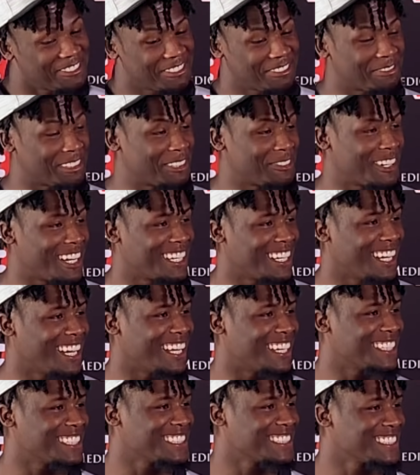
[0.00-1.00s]
I mean, why not?
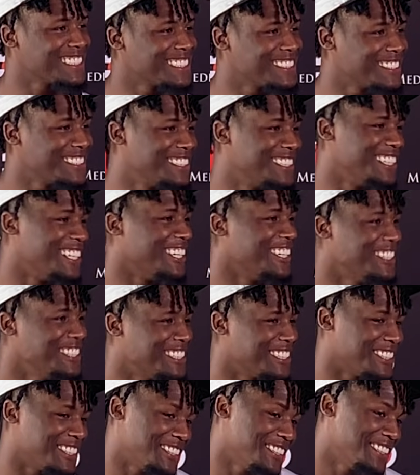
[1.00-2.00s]
You know,
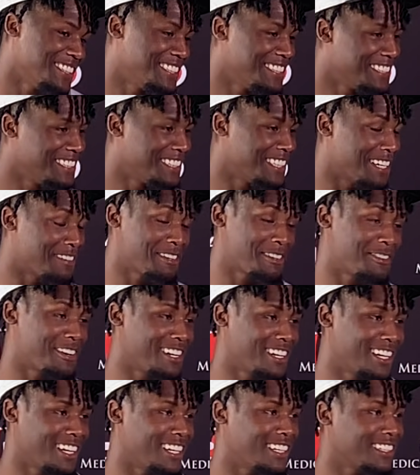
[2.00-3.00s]
so, I mean, why
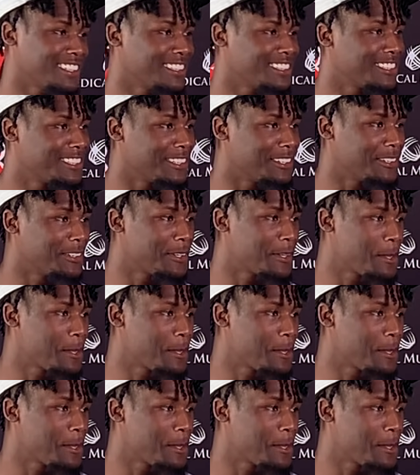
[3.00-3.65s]
not? So,